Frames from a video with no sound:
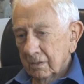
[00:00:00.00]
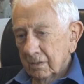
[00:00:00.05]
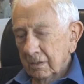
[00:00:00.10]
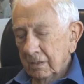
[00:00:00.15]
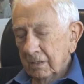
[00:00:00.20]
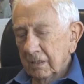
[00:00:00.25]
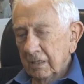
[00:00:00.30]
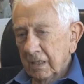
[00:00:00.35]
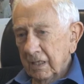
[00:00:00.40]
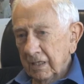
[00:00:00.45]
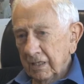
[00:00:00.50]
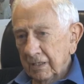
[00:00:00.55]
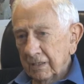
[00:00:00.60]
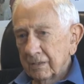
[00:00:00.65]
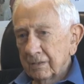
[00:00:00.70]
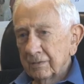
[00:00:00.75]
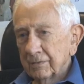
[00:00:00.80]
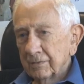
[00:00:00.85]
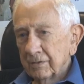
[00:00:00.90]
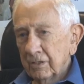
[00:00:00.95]
and light.
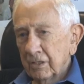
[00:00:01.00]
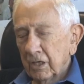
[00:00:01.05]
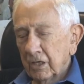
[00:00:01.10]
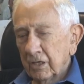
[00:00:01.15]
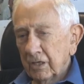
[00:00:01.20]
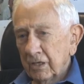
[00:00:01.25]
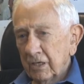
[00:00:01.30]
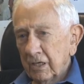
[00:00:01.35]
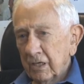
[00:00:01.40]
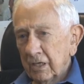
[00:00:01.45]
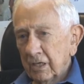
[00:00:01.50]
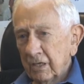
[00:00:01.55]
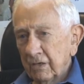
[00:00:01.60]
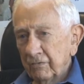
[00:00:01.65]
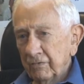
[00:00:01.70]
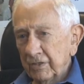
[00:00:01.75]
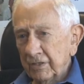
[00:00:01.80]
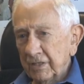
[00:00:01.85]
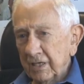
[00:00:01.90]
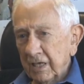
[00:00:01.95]
Not, not
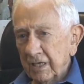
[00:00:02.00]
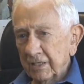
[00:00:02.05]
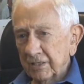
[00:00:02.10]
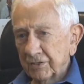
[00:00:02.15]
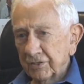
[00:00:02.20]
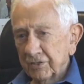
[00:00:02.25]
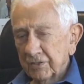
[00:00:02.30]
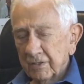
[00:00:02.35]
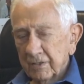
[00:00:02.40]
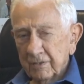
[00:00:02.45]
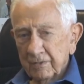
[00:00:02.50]
heavy tanks.